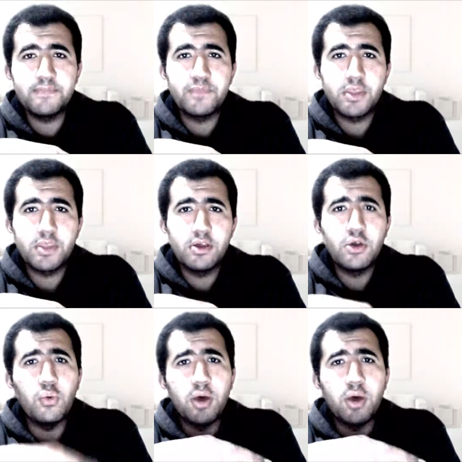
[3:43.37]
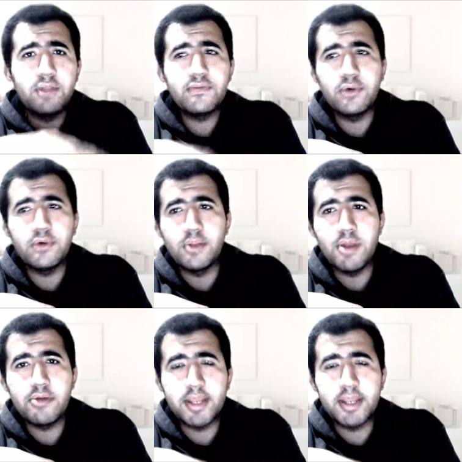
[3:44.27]
one for
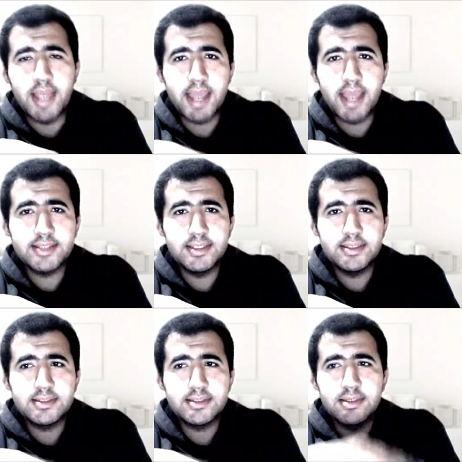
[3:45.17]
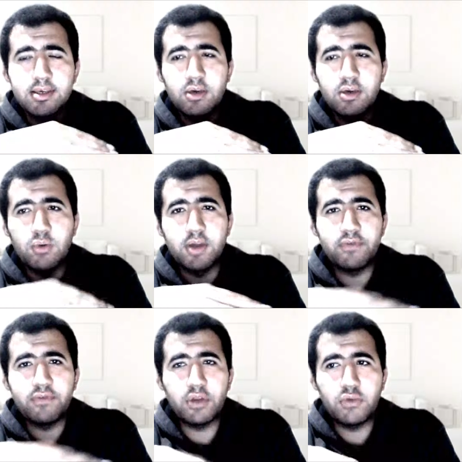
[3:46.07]
American accent one for
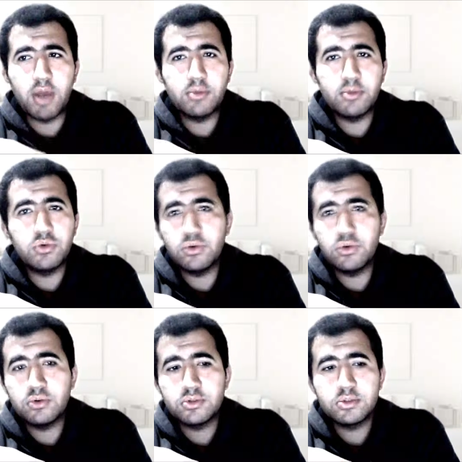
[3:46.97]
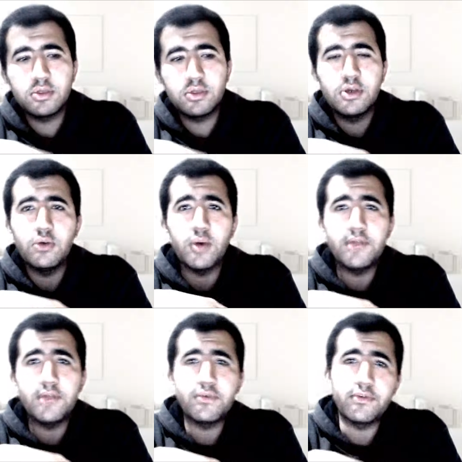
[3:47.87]
grammar rules one for
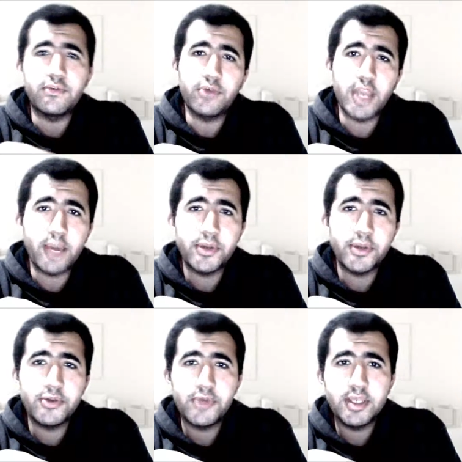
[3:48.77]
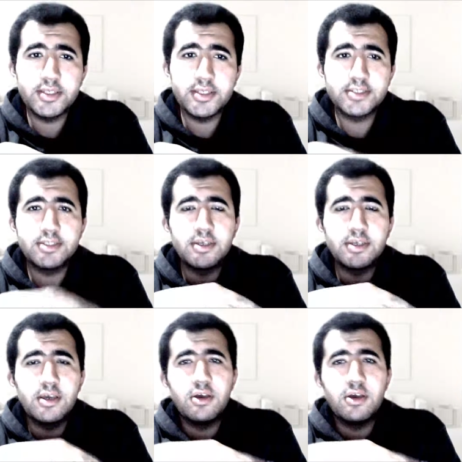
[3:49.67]
vocabularies
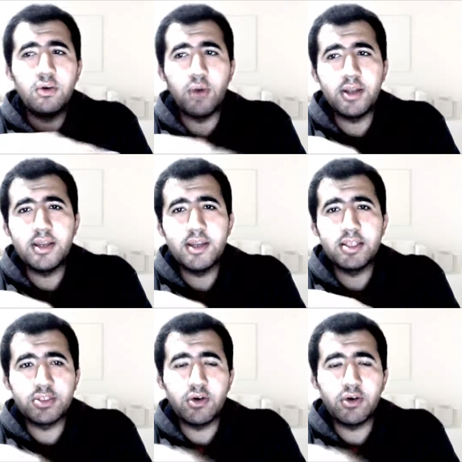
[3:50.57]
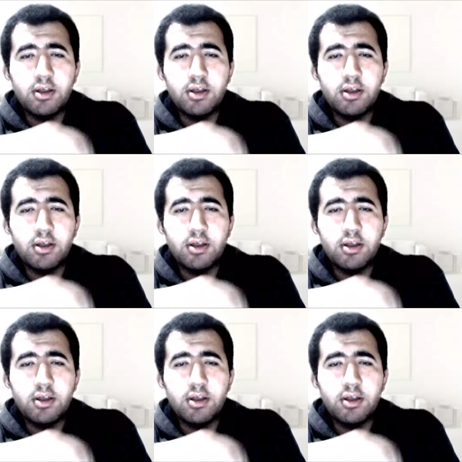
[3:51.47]
one and so on